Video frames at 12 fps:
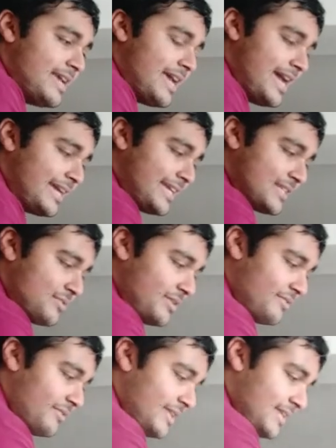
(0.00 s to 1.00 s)
and gets rid
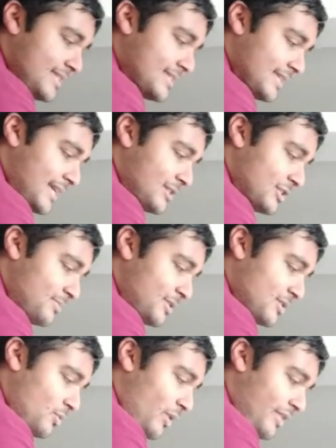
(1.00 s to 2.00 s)
of this and just puts
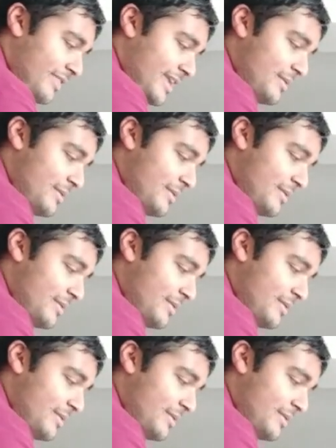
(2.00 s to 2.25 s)
a 1 there,